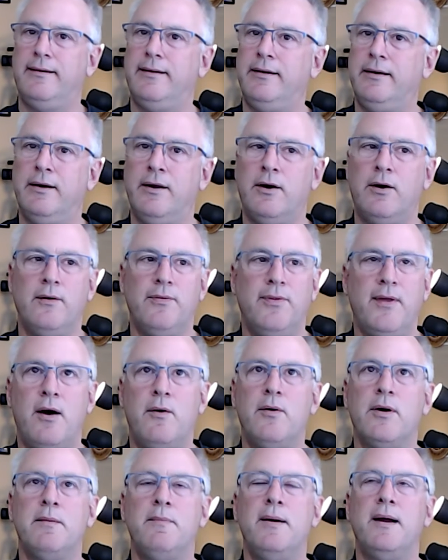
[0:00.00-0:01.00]
you know, that
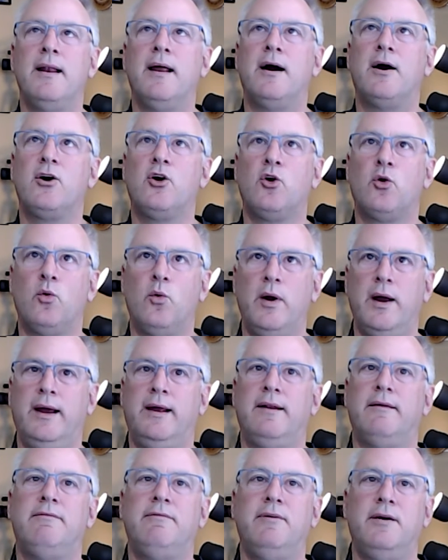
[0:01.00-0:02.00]
would have been a
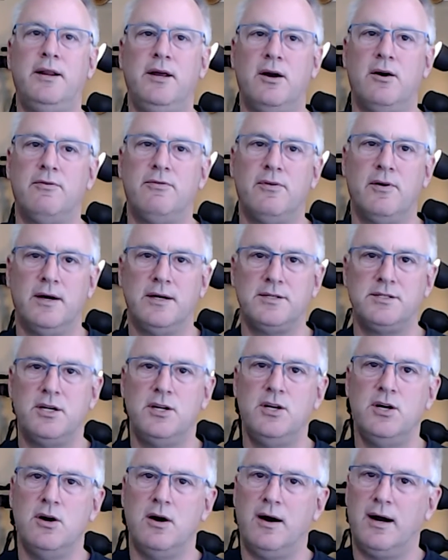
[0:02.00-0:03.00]
great video for us to
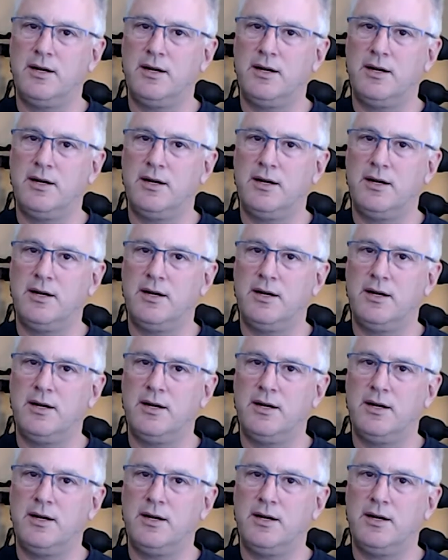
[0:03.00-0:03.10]
do. I